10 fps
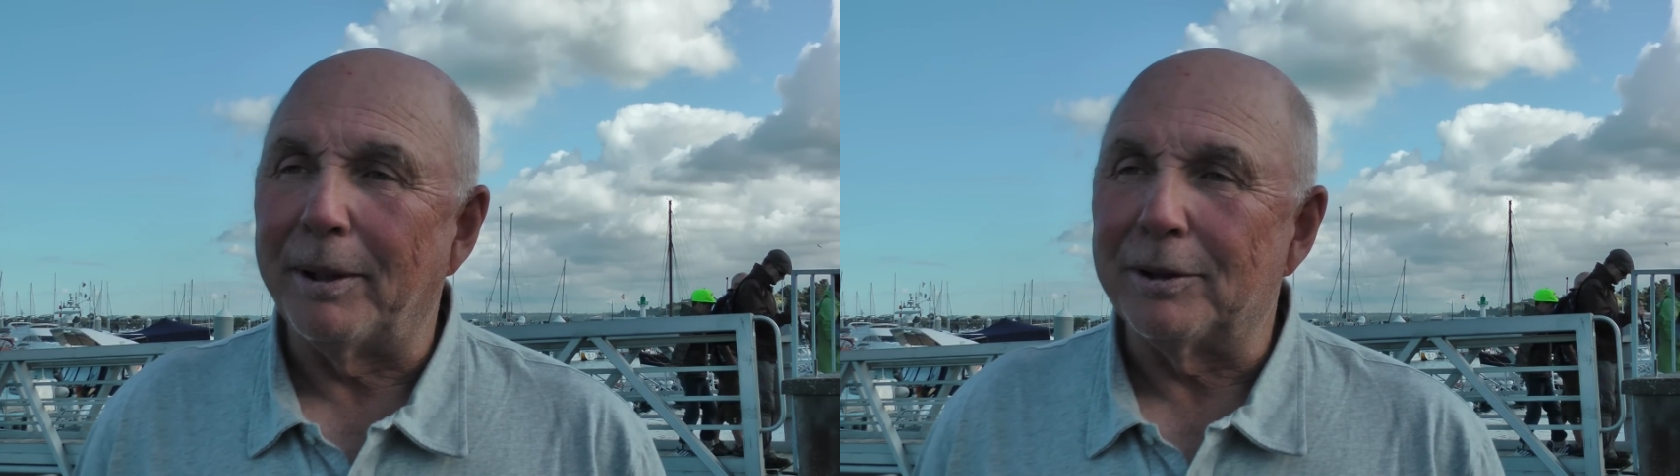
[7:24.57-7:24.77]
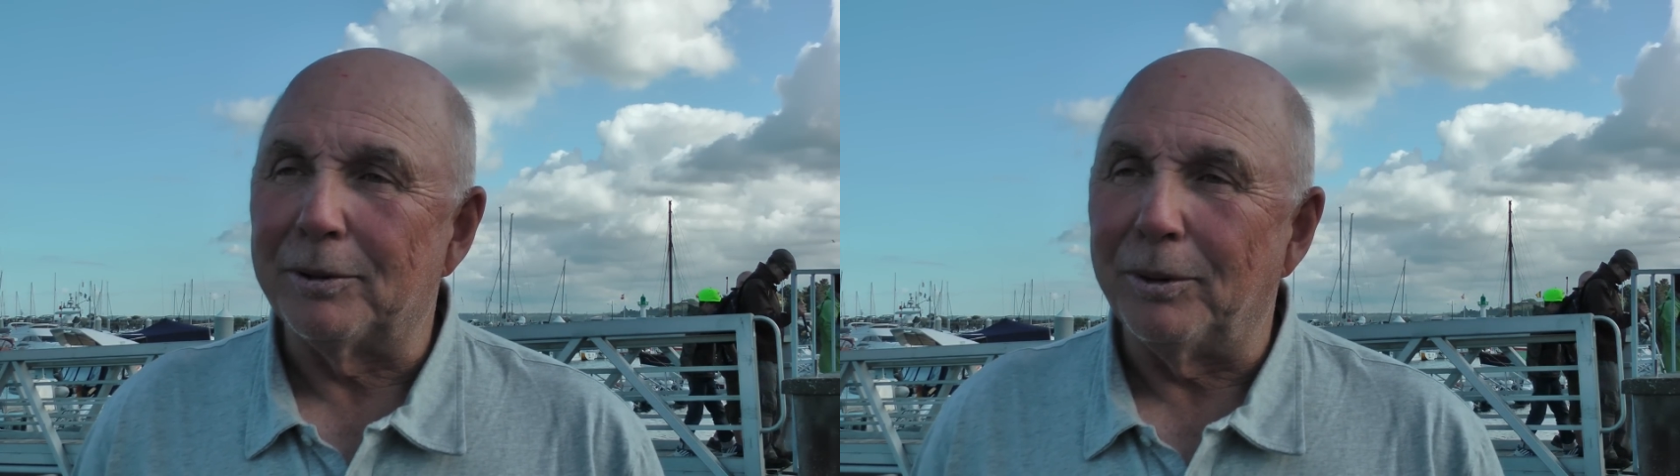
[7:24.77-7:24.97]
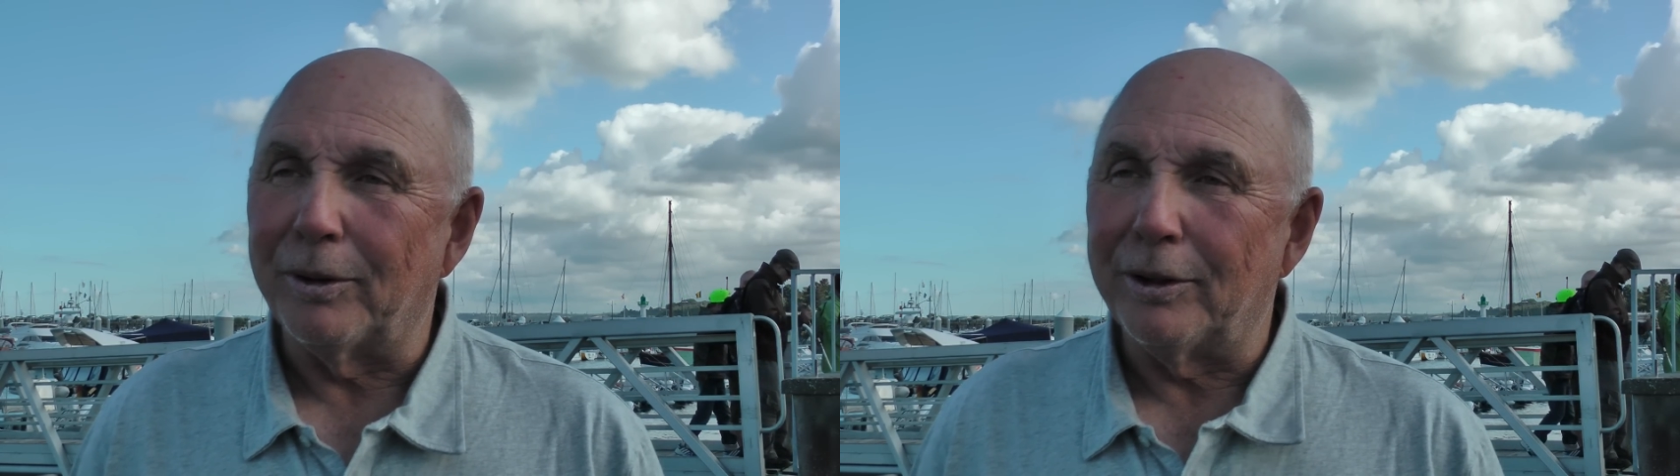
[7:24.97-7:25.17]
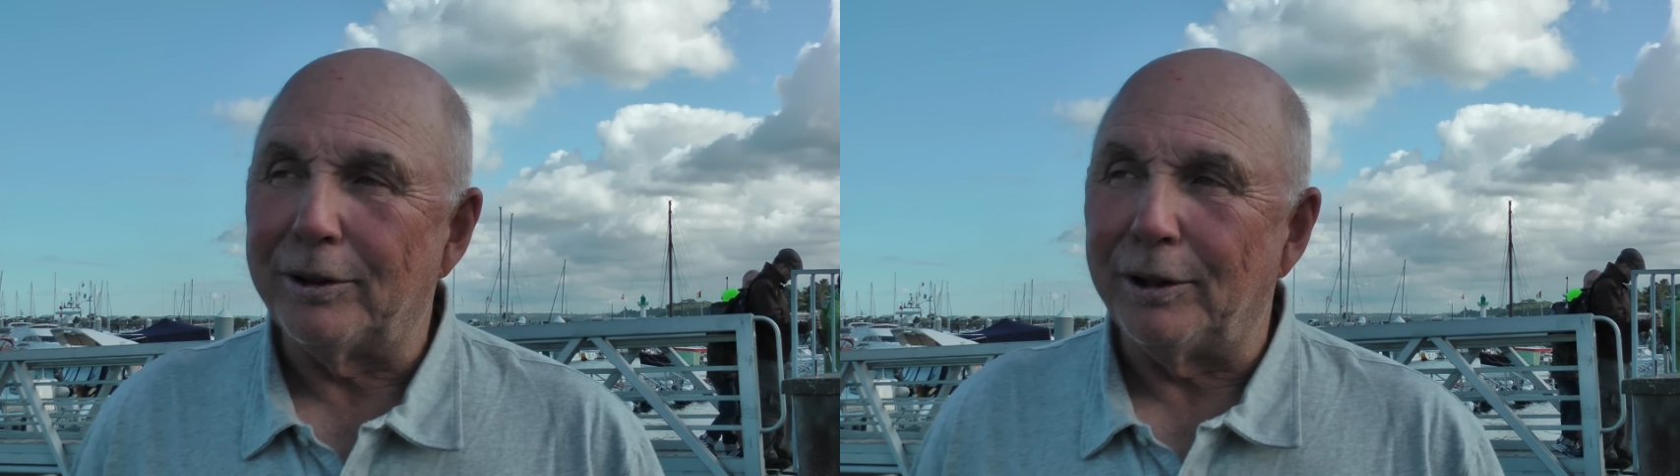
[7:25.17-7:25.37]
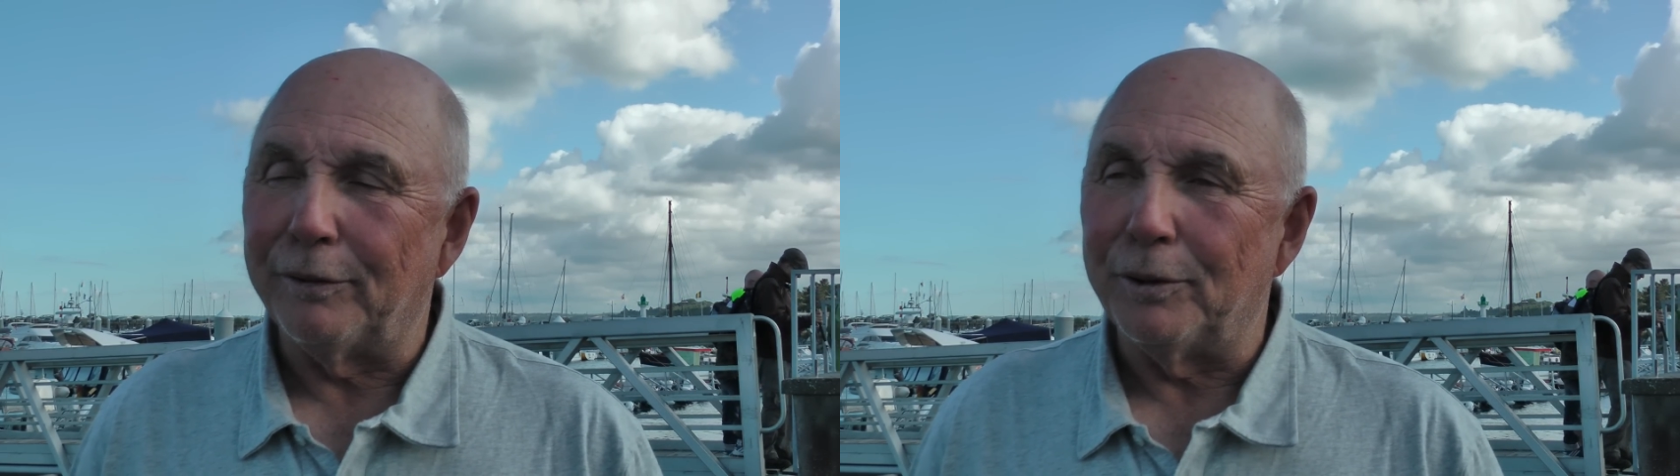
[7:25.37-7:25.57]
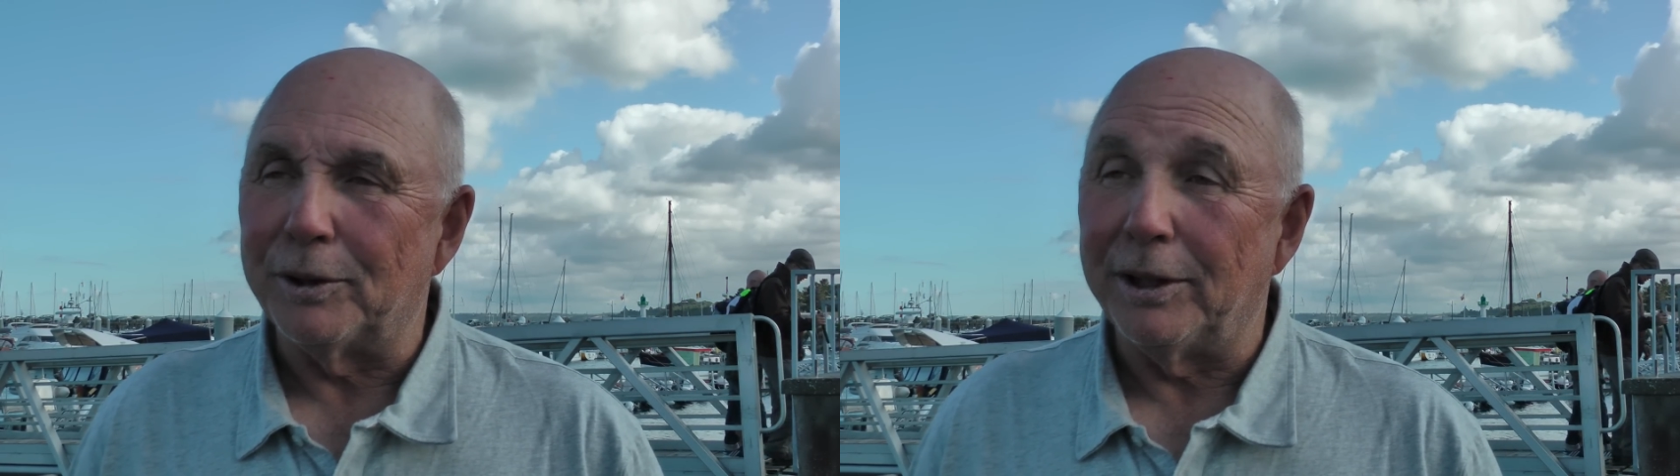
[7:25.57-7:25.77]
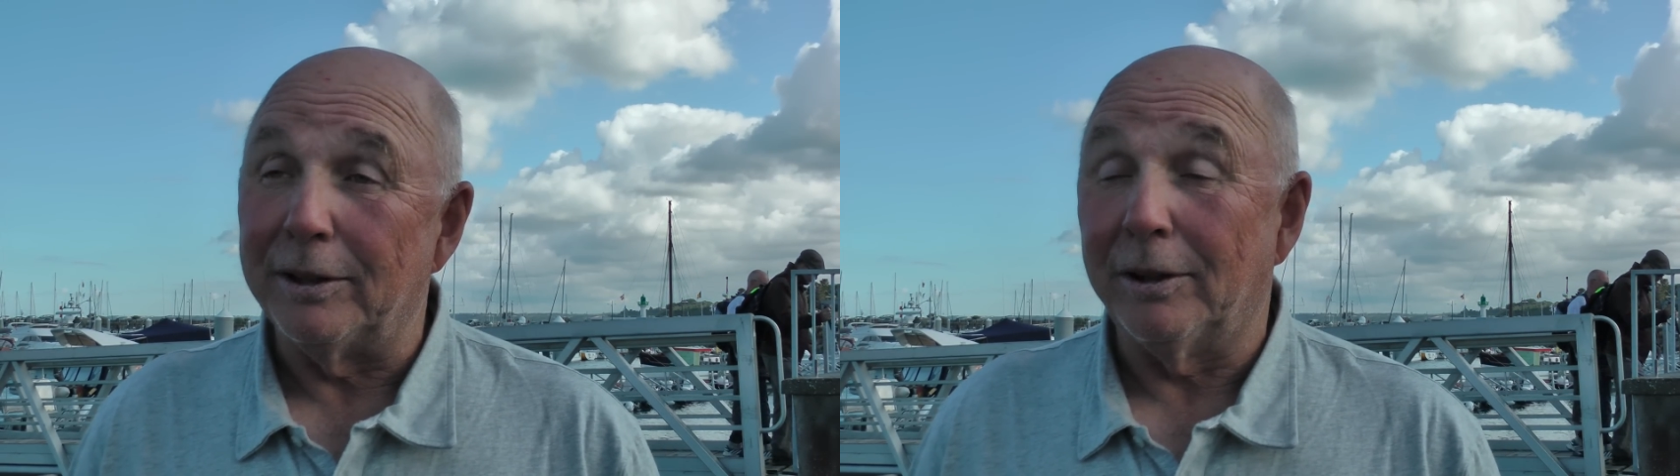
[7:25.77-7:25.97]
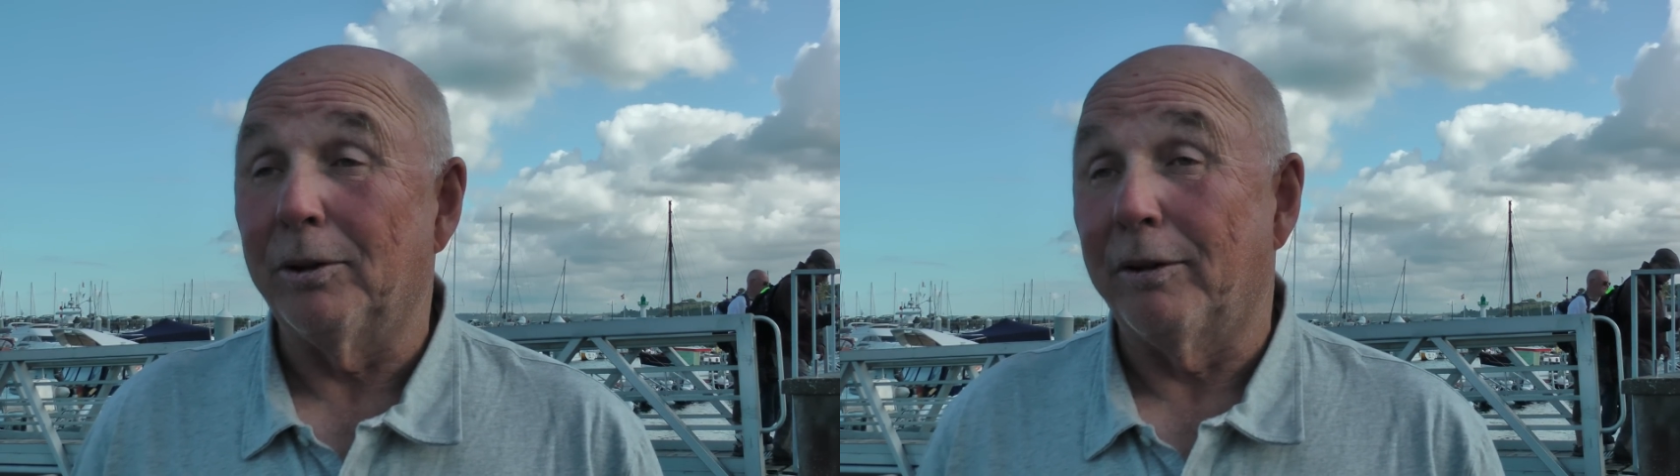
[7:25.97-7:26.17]
boats are all 30 or 40
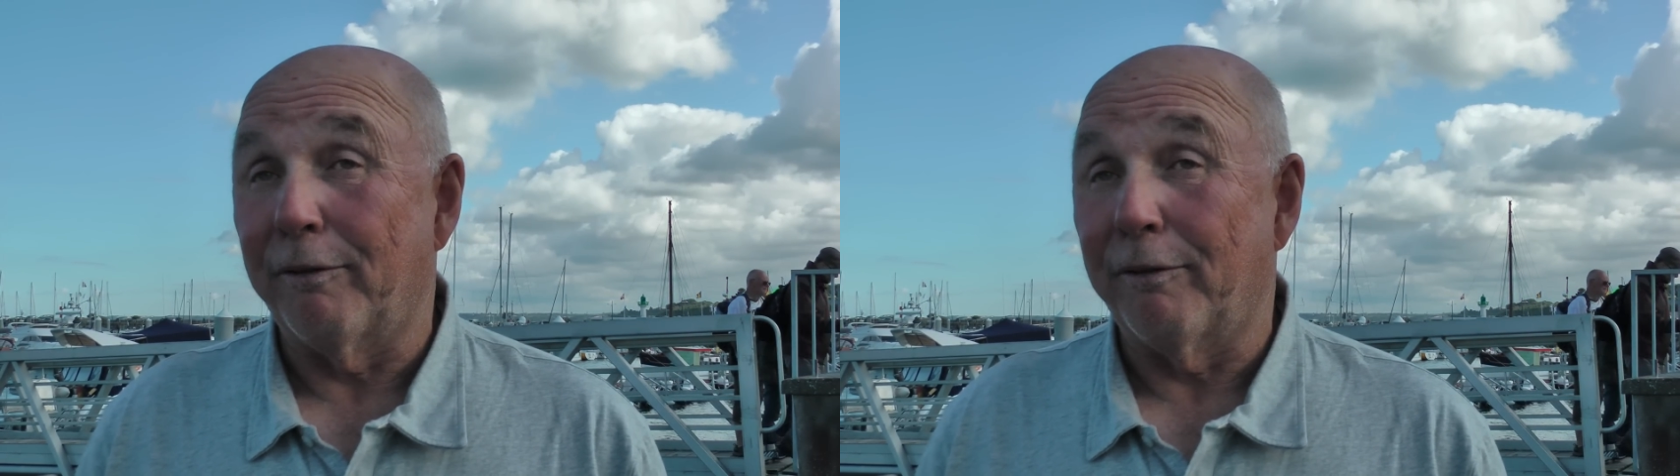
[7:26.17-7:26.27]
years old.